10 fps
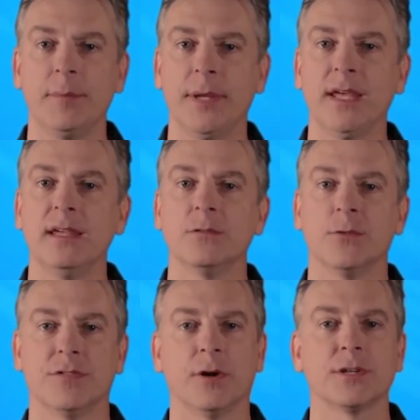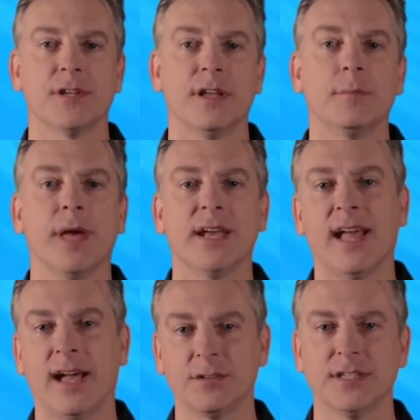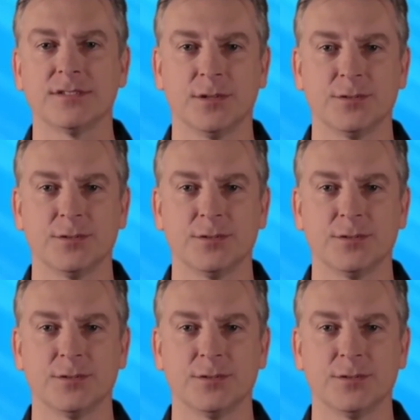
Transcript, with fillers: M V P with focus on embedded IoT